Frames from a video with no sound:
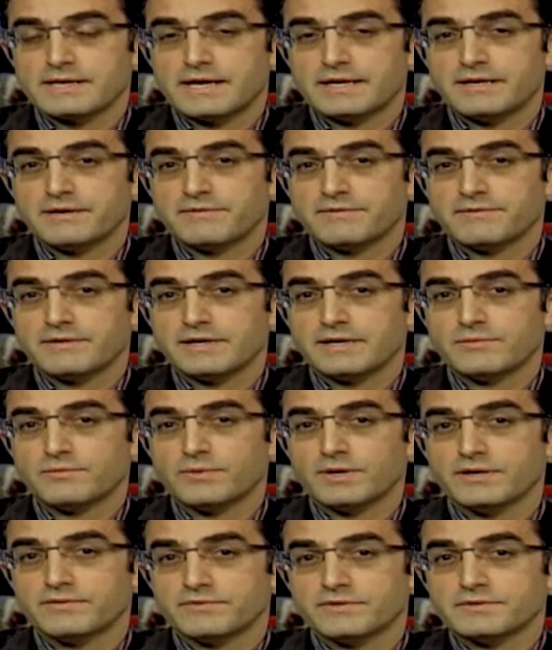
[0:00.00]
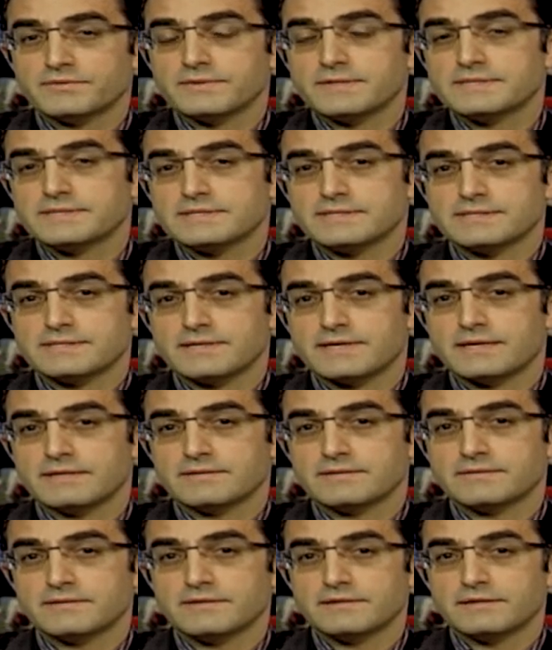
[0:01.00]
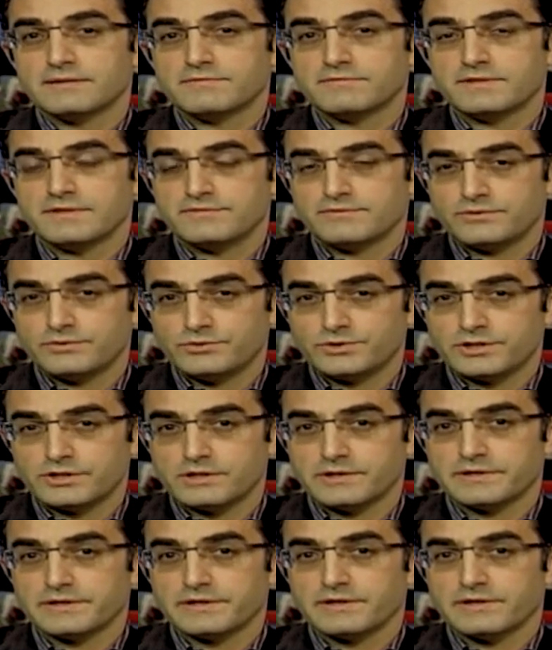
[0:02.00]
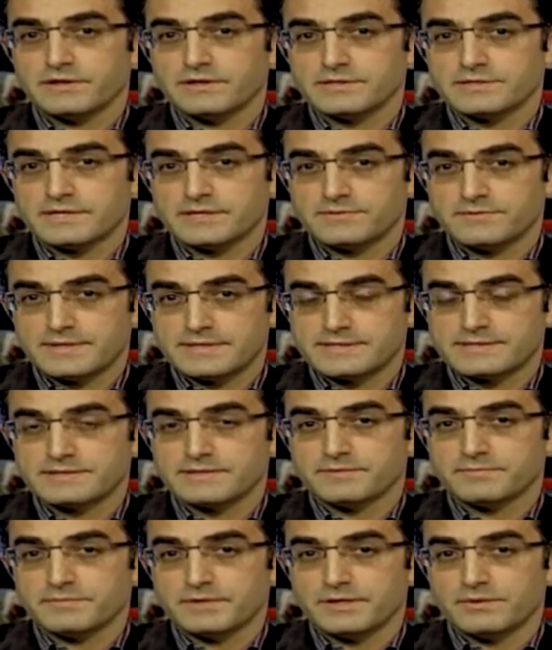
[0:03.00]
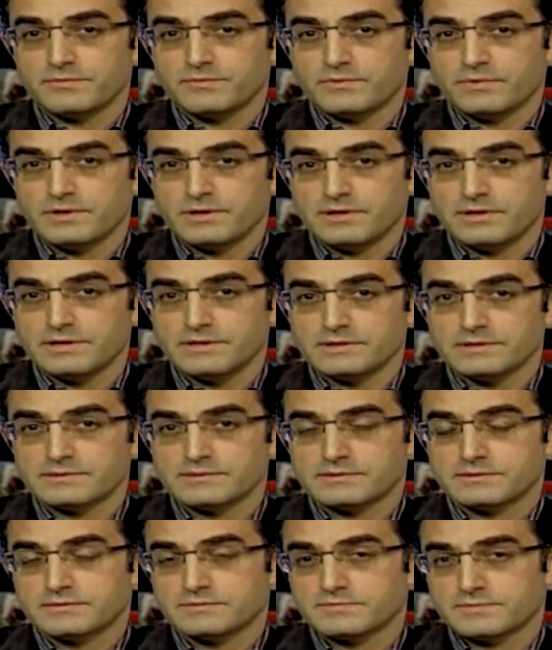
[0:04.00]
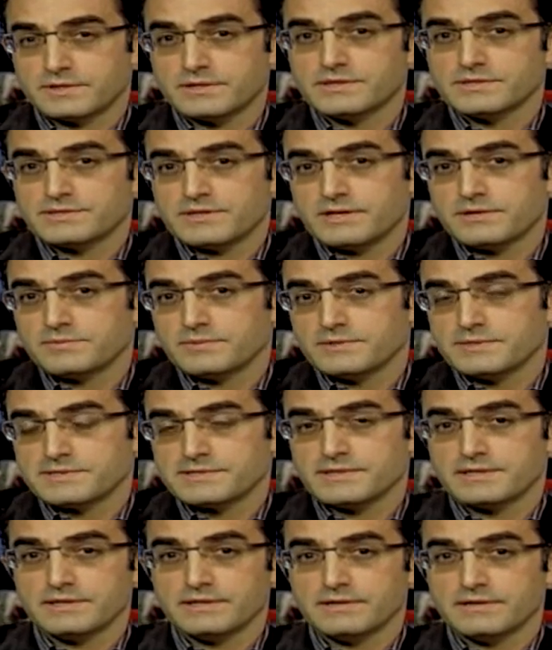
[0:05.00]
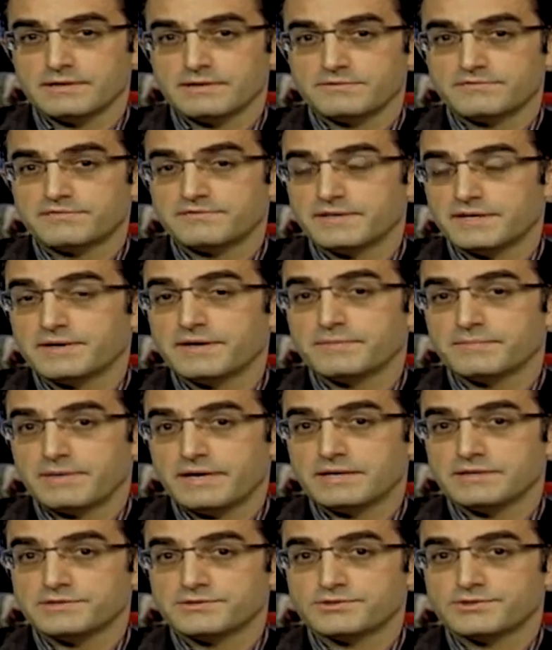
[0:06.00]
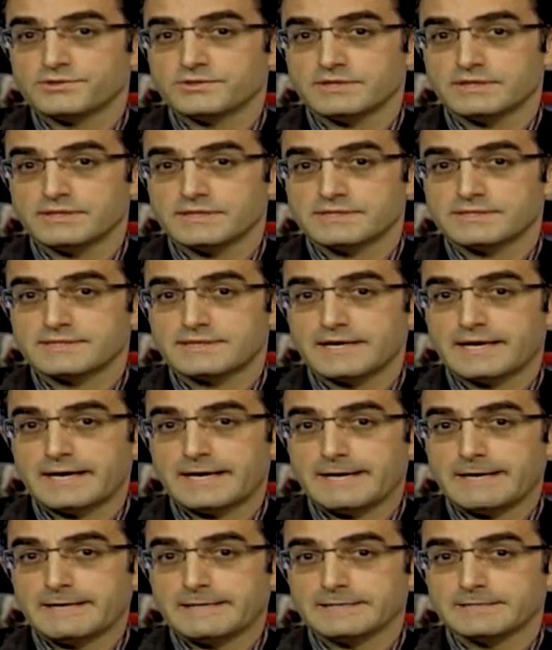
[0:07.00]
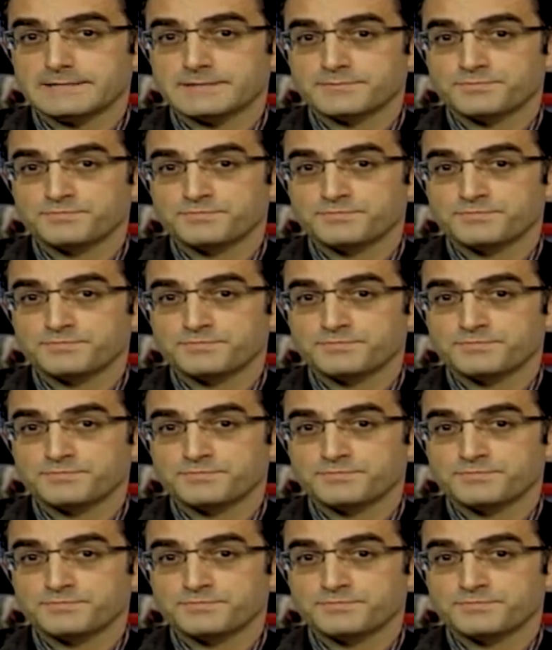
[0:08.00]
and I think one of the reasons that the Revolutionary Guards arrested me was because I was a fair and balanced journalist, and